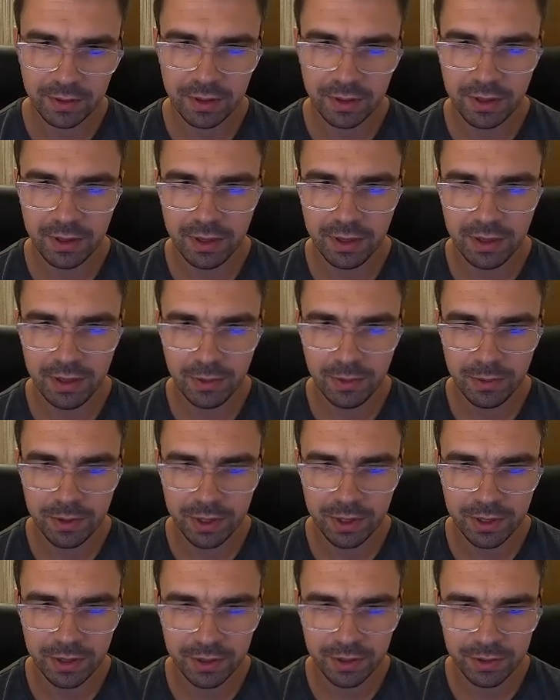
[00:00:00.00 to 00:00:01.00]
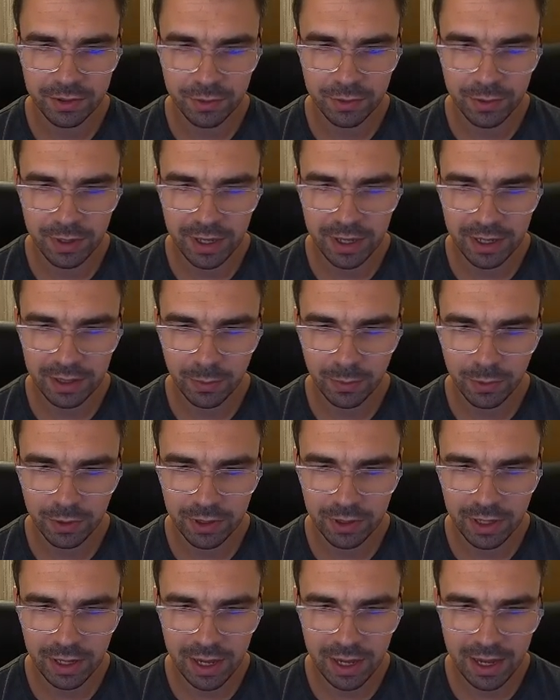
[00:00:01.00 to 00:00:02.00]
Okay, we're going to add
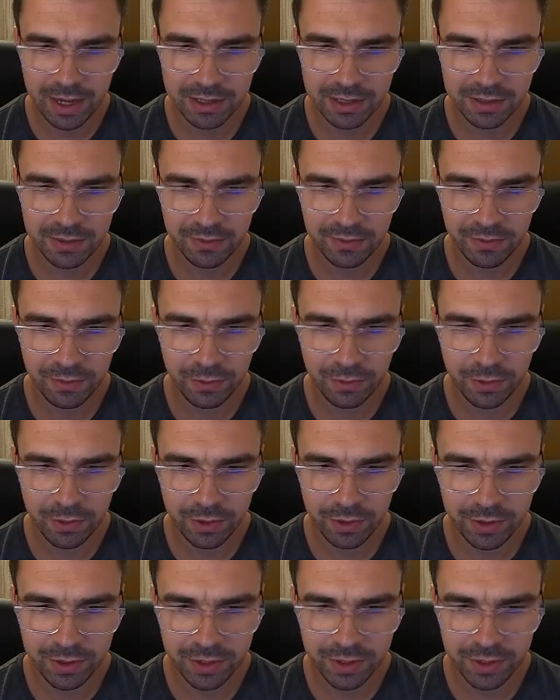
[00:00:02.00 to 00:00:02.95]
what they asked for.